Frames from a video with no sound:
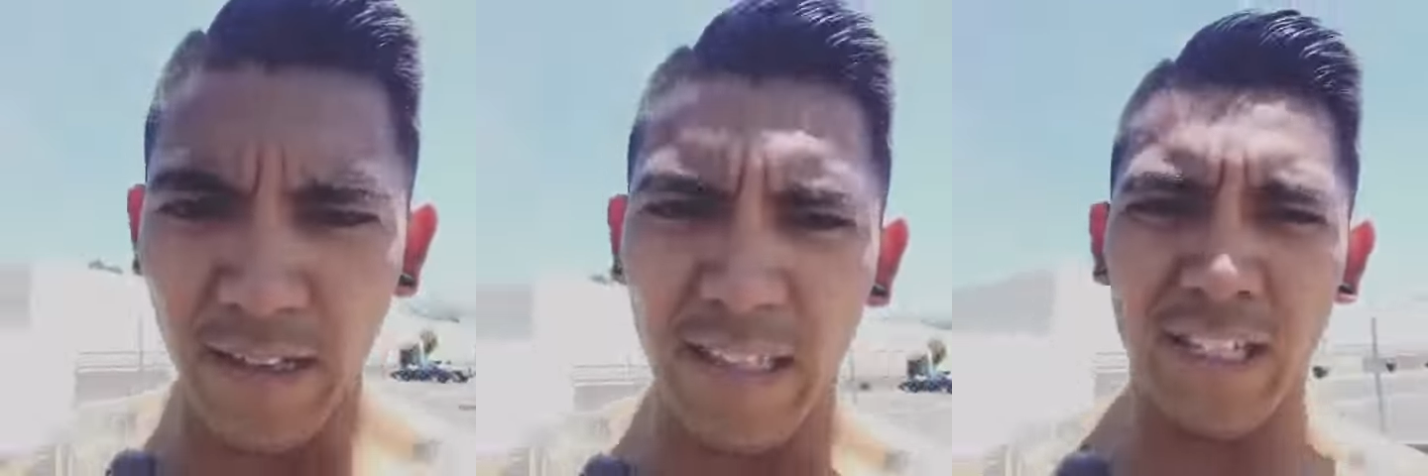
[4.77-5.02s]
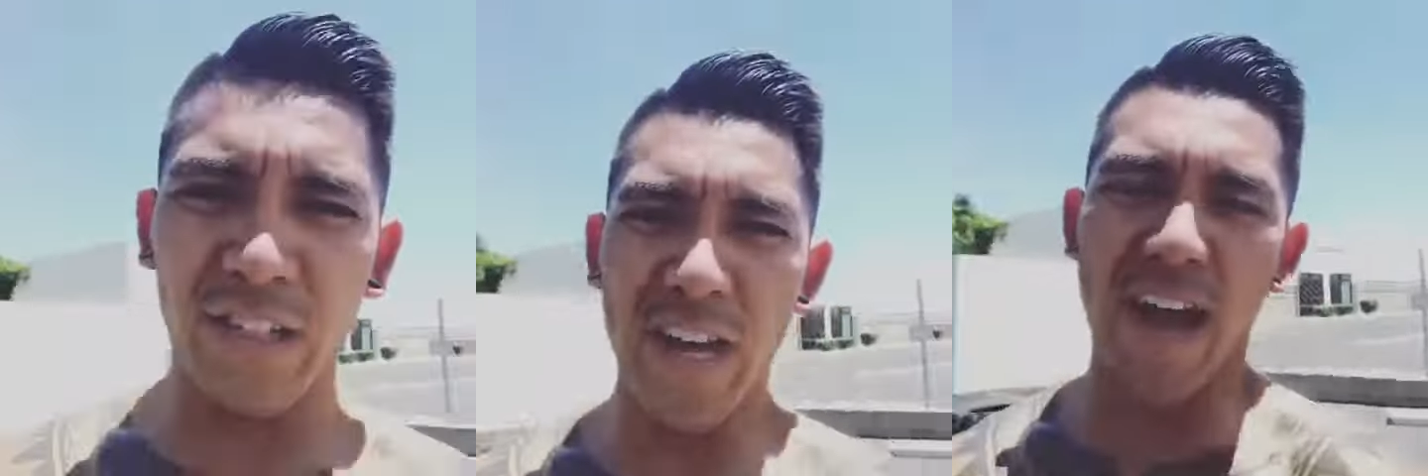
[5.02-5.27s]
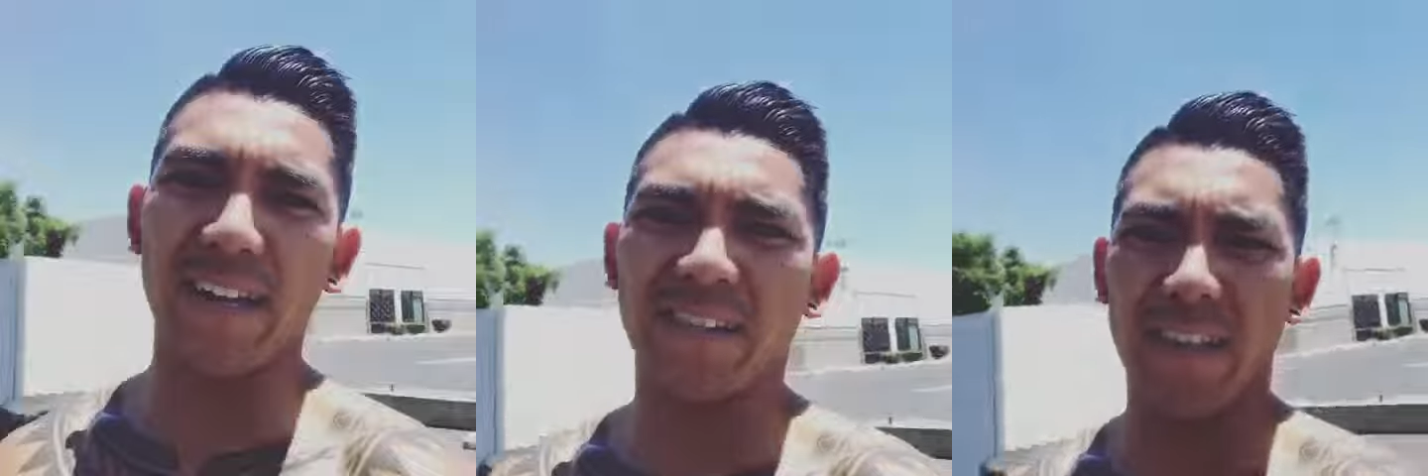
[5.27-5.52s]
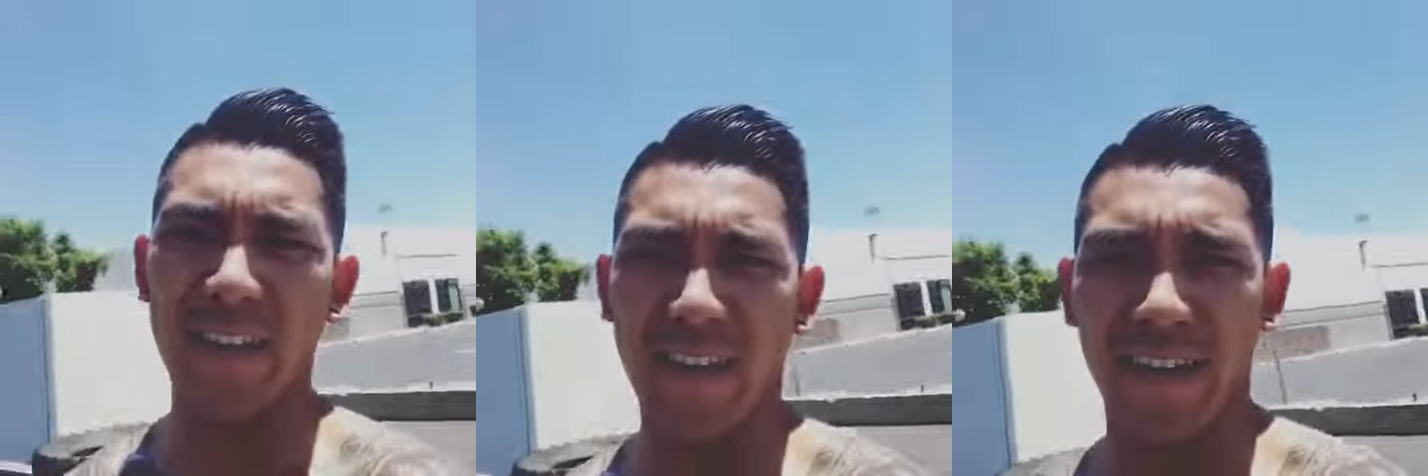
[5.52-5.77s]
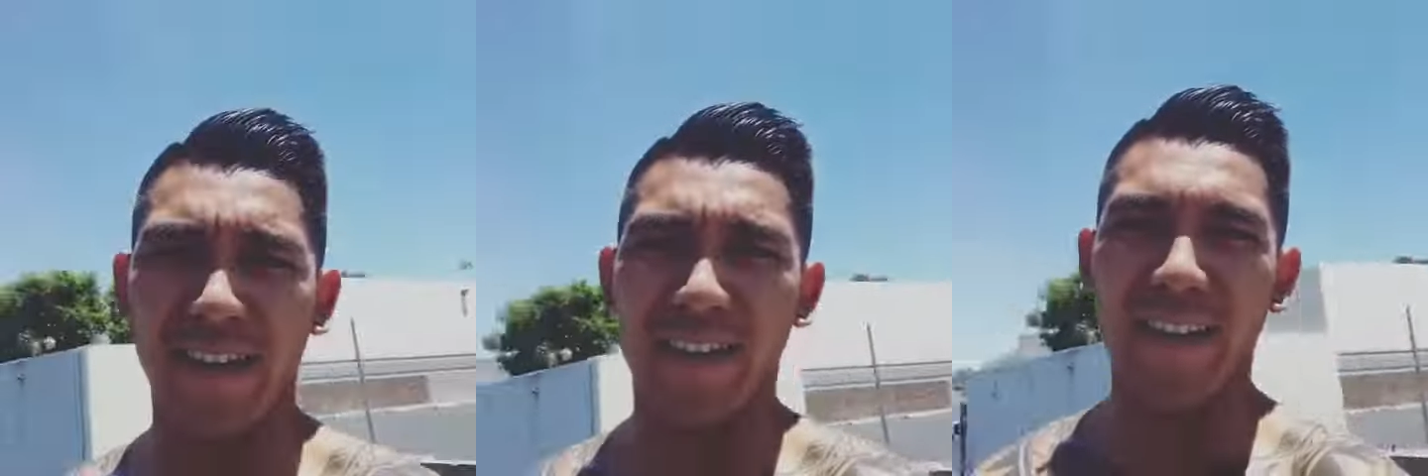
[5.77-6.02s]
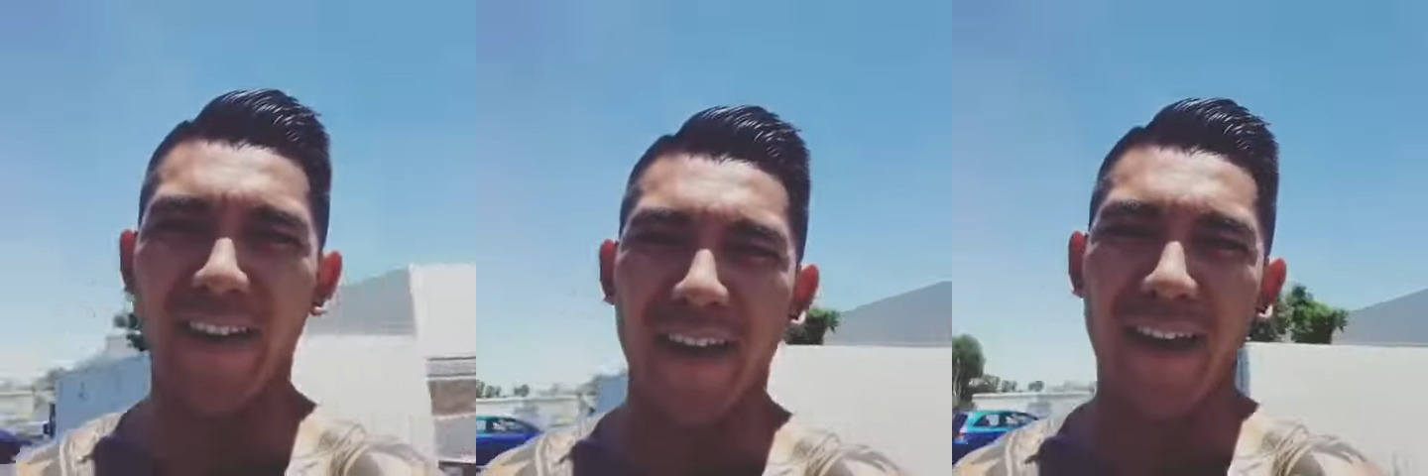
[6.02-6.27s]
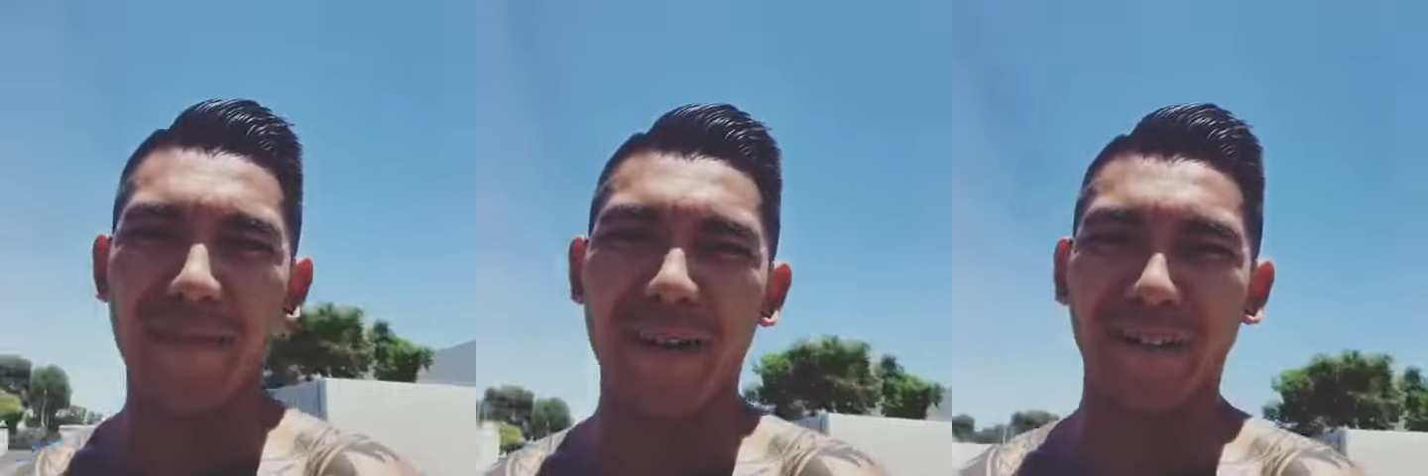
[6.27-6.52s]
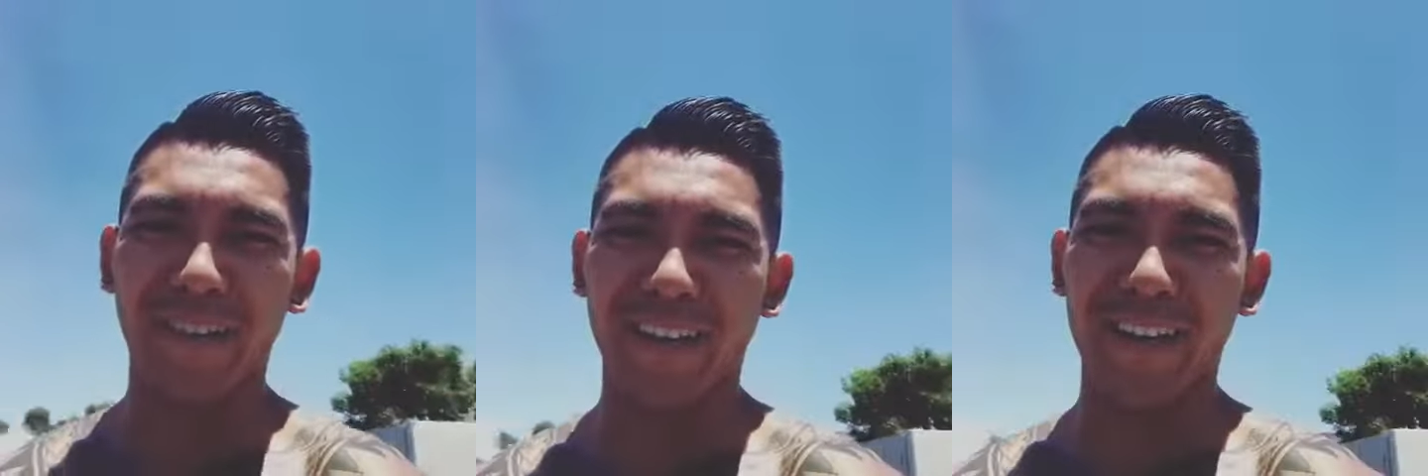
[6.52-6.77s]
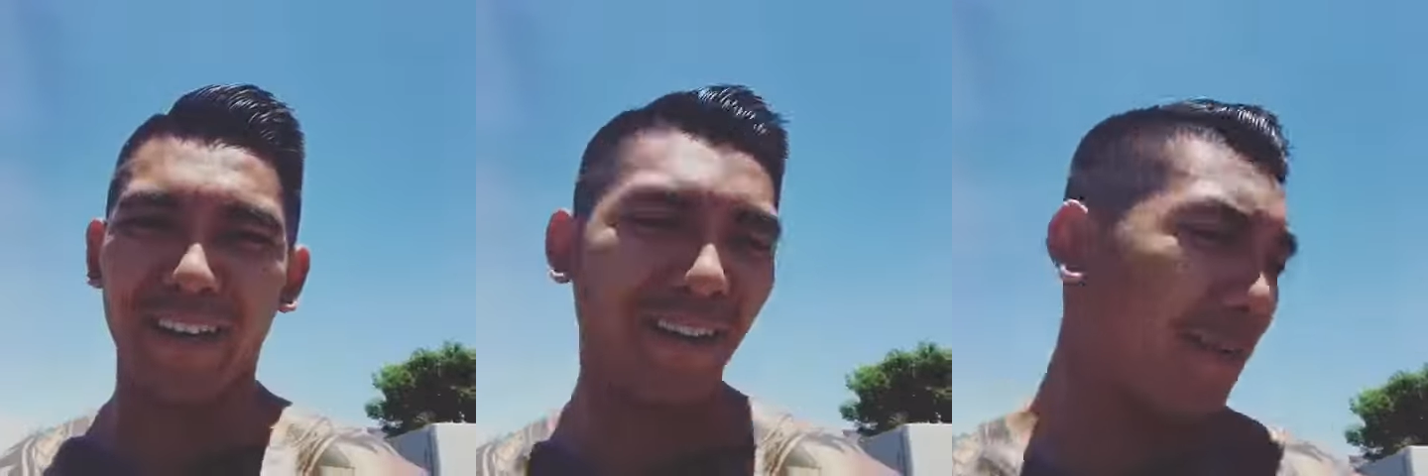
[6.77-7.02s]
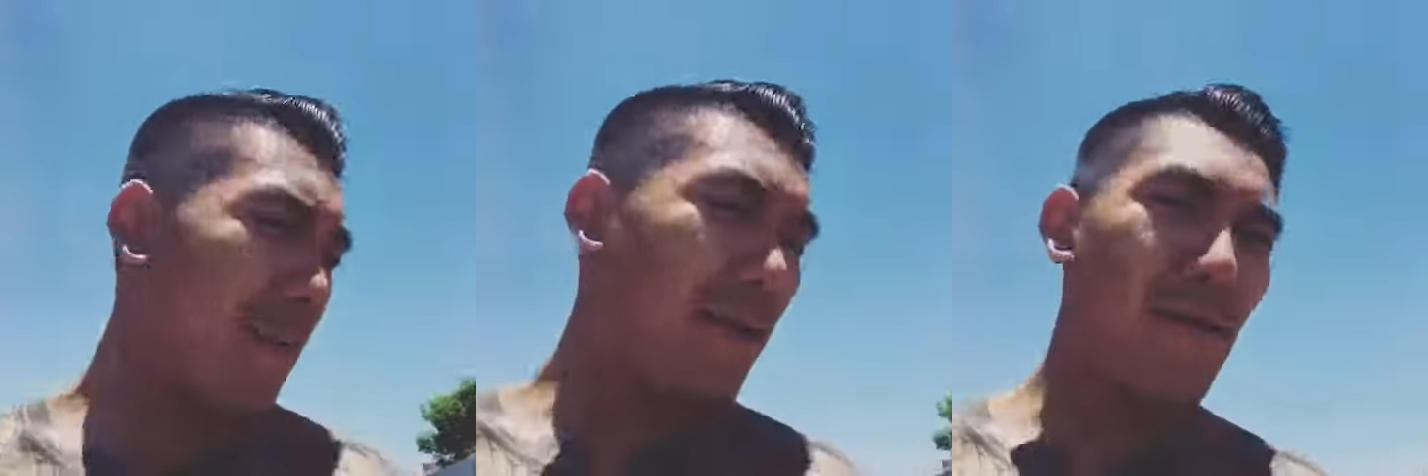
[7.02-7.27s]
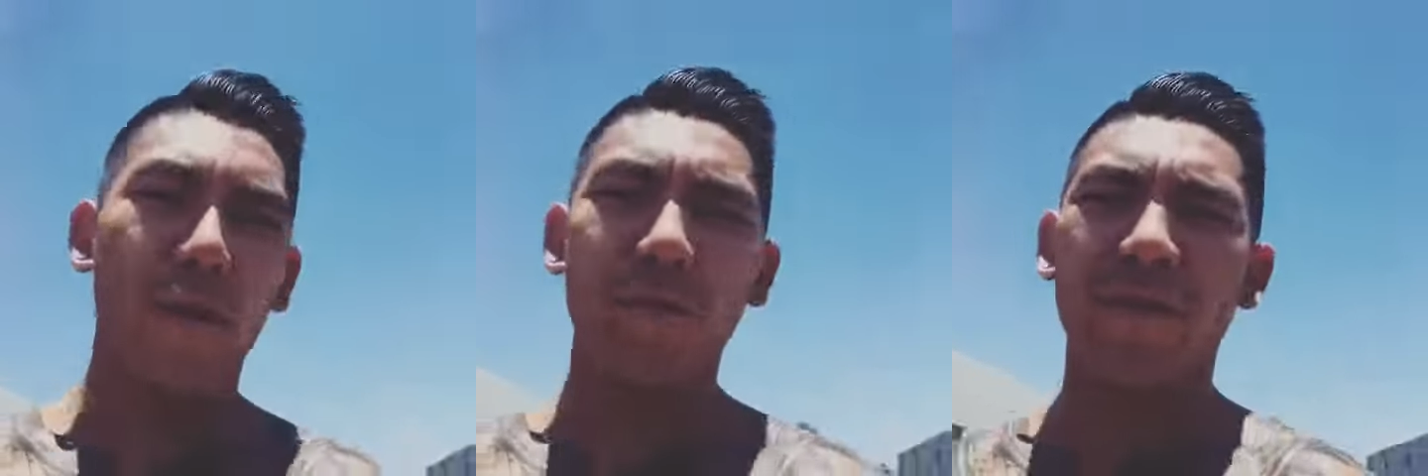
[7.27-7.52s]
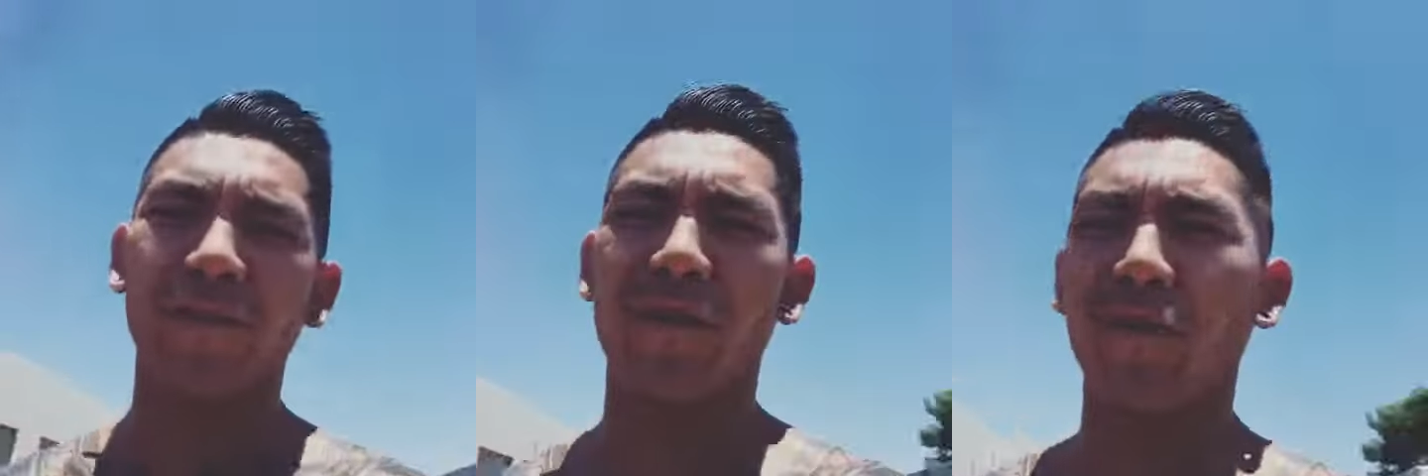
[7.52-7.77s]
Let's chat about hormones.